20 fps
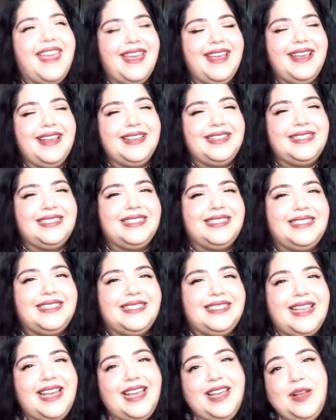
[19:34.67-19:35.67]
and
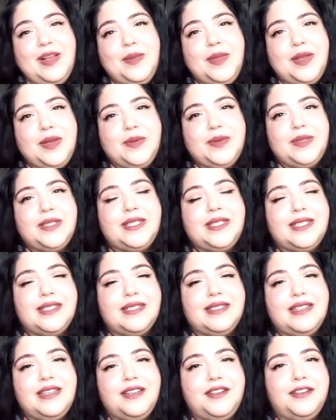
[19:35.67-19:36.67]
I hope that it
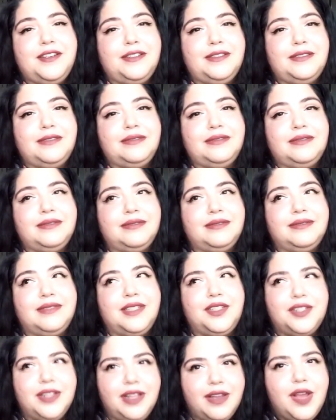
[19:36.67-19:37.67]
was,
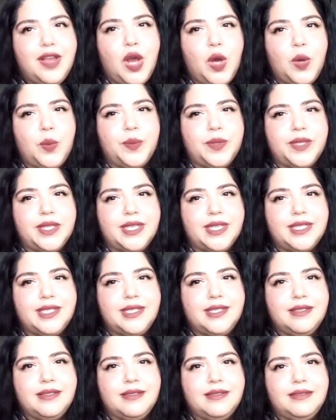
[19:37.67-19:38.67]
there's a lot of hope in
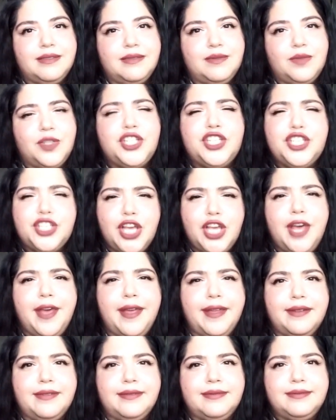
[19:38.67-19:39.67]
this, which is
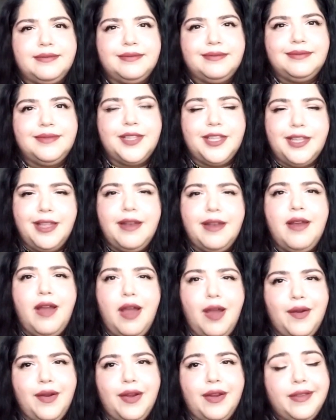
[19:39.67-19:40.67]
good. There's a lot of
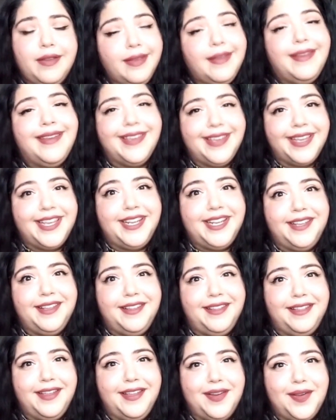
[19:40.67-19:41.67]
horror, you need a
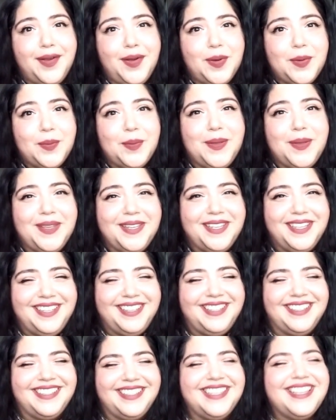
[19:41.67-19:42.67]
lot of hope.
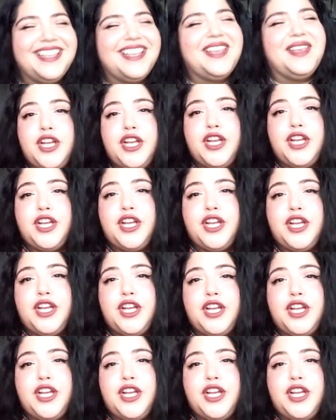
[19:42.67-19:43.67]
If
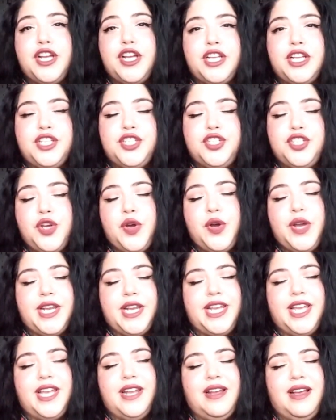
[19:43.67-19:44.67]
you're going to
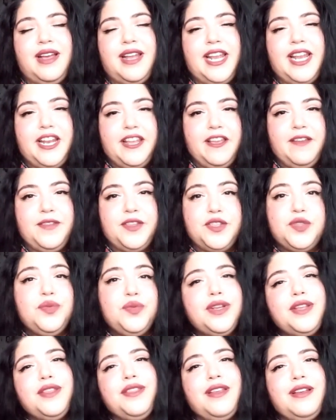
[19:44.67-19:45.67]
join in on any of these
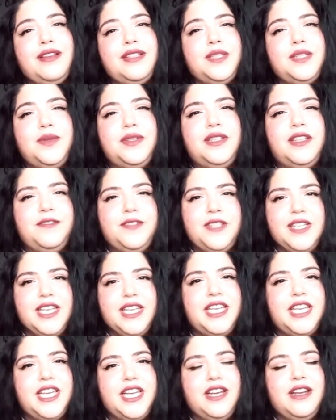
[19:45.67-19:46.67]
readathons, I would love to
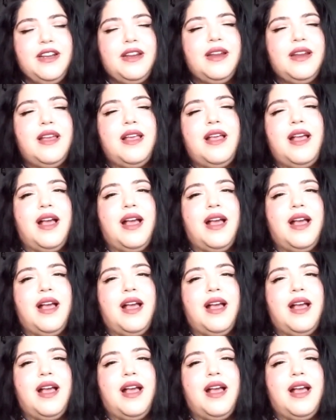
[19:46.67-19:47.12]
hear